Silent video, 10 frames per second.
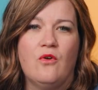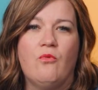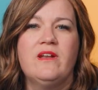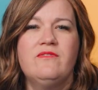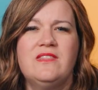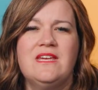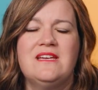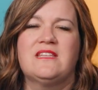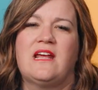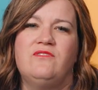One of the
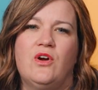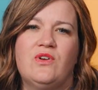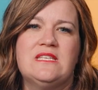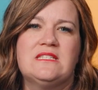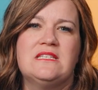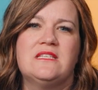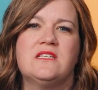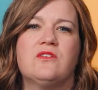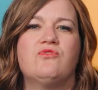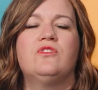things that I've noticed is
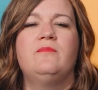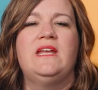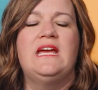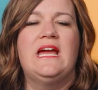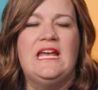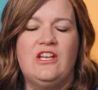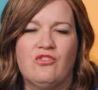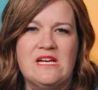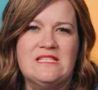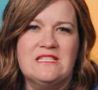that social media
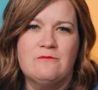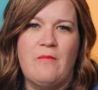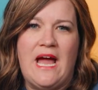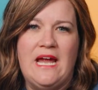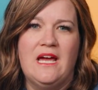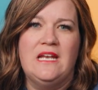increases my